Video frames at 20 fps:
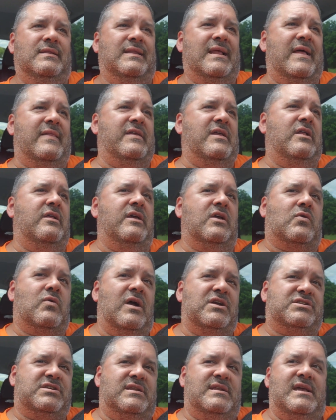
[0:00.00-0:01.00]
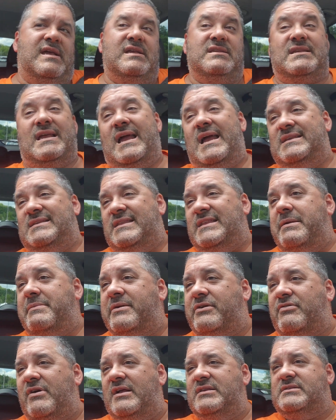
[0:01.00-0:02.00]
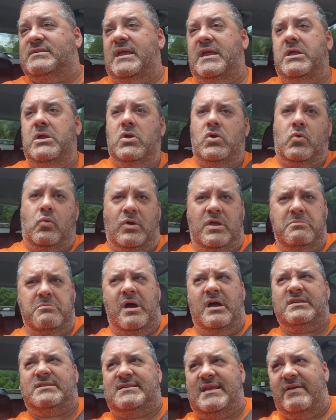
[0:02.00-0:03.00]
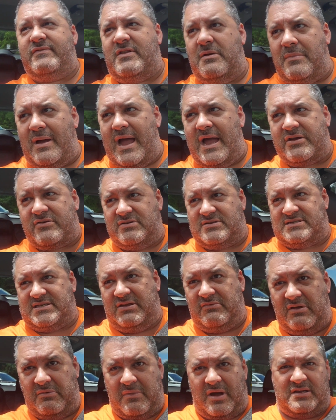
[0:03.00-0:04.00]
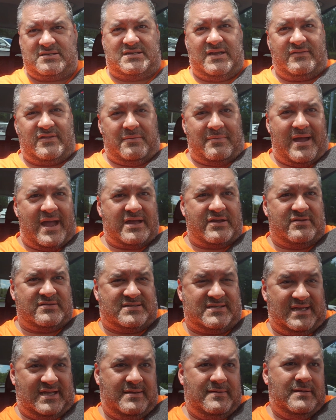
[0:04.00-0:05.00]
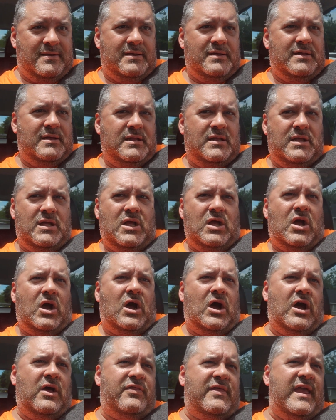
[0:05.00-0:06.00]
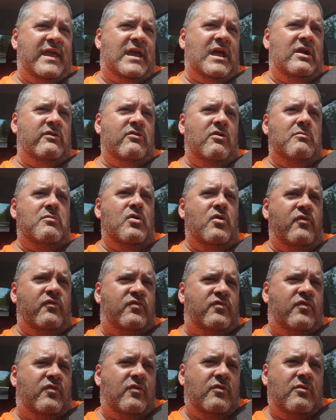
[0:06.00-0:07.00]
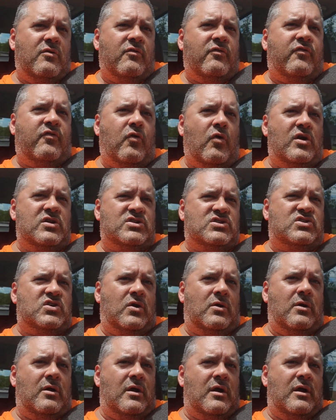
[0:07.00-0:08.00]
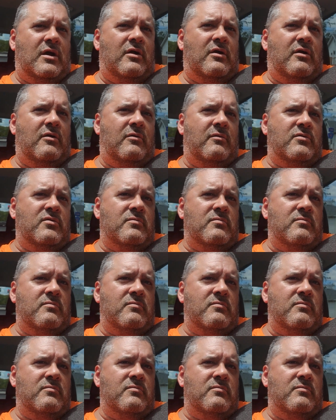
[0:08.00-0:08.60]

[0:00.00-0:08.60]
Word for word: Now the only question is, as the Democrats say, we must save democracy. We must save democracy. Are they going to remove force? Uh,